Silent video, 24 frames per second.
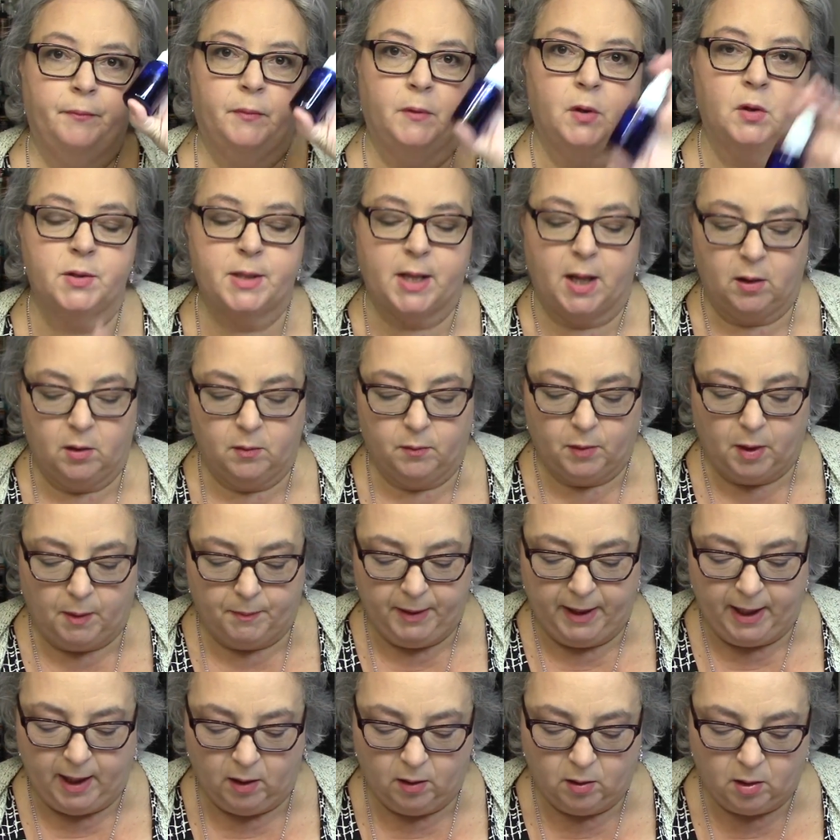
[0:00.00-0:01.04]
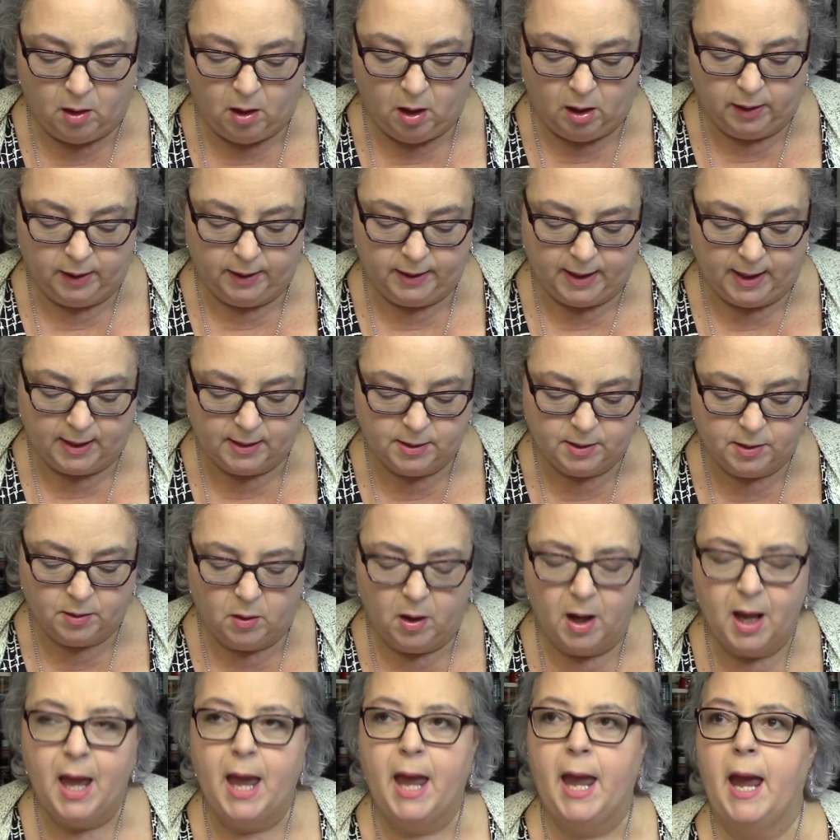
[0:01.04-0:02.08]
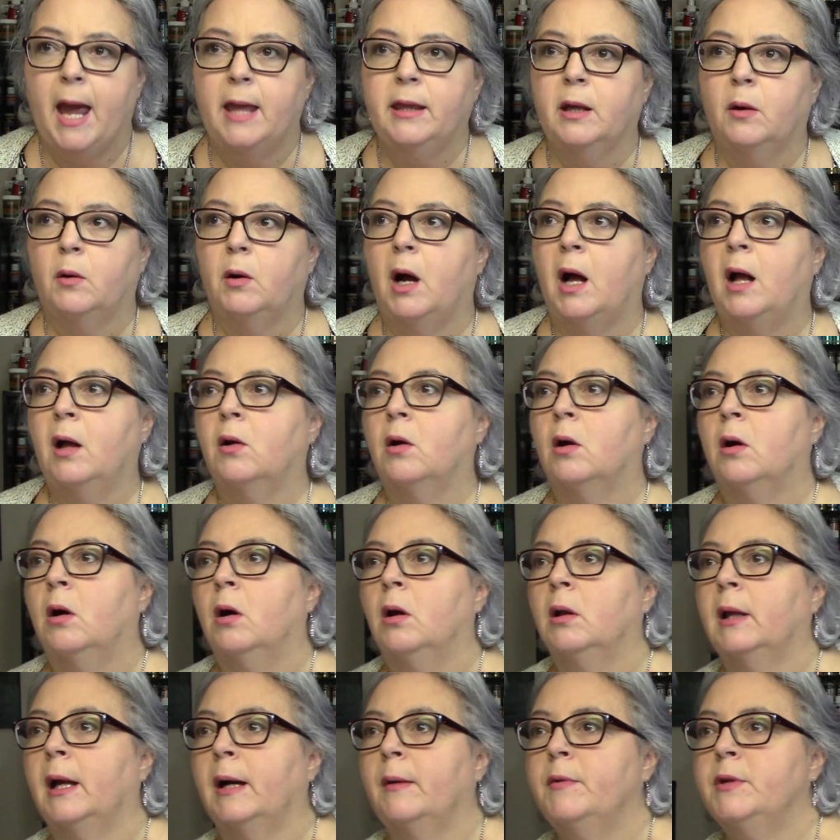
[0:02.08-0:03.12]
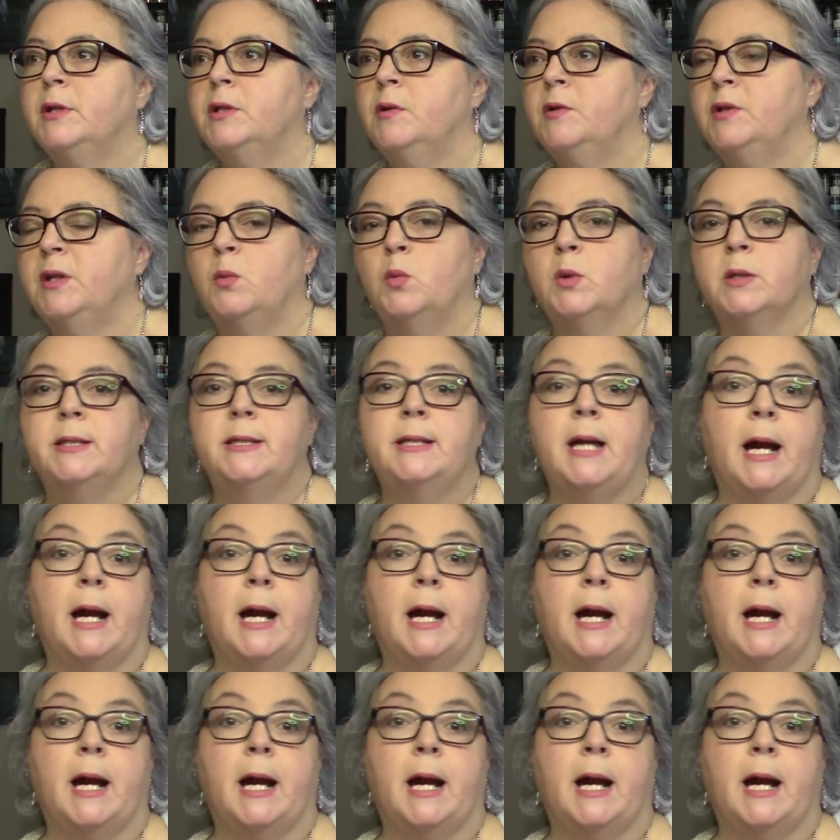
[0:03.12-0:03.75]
there's rubbing alcohol in that. So, and the alcohol I was using was